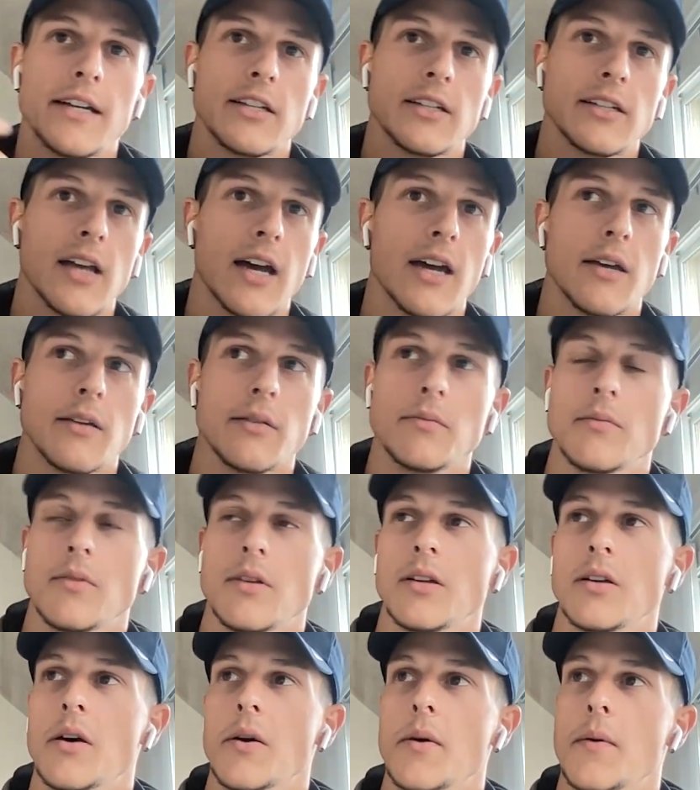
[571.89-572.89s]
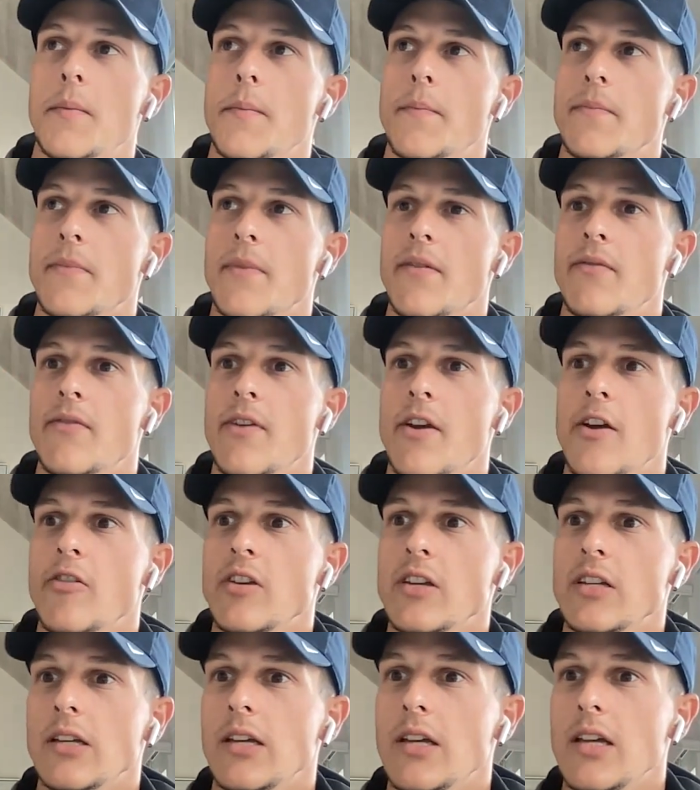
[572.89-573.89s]
I, I'm um,
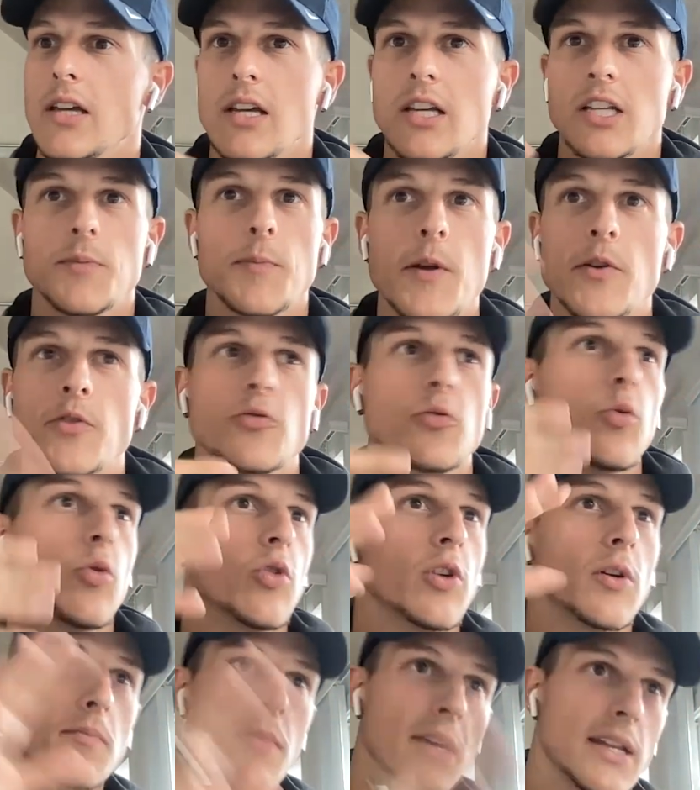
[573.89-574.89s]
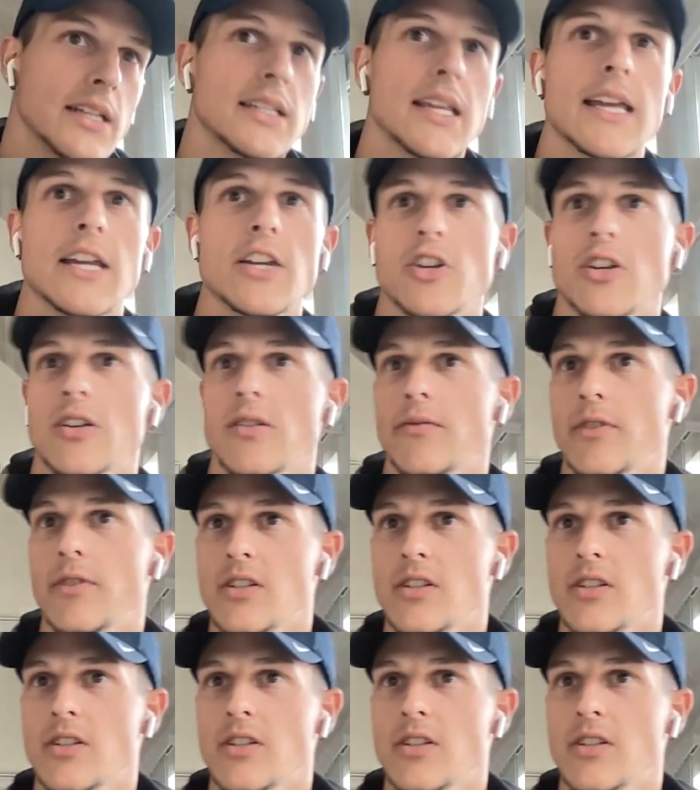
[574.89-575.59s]
very spiritual and meditation,